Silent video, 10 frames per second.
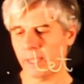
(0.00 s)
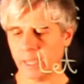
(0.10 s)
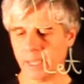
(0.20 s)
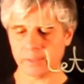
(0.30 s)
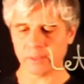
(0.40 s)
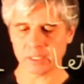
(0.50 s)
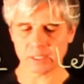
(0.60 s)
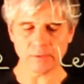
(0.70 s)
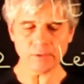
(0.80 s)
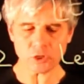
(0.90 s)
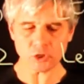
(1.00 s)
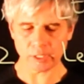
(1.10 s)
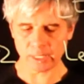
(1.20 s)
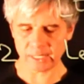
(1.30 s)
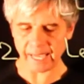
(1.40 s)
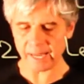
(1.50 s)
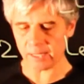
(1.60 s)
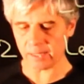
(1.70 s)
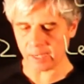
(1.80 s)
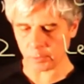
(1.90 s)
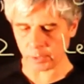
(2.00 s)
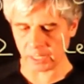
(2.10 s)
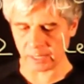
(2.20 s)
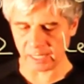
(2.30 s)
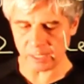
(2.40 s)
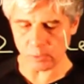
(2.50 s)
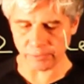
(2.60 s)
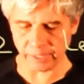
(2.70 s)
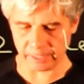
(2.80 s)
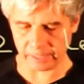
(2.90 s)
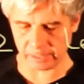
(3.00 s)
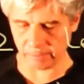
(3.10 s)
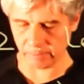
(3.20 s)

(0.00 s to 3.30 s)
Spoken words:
And this division is carried out in E of x.